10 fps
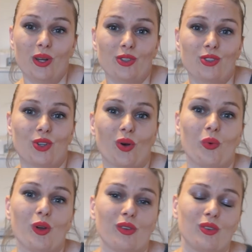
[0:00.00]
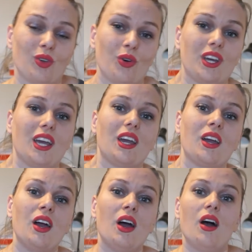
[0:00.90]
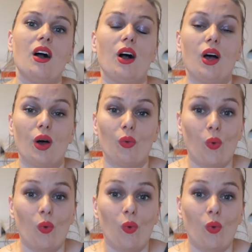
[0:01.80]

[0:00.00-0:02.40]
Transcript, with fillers: So we are talking uh,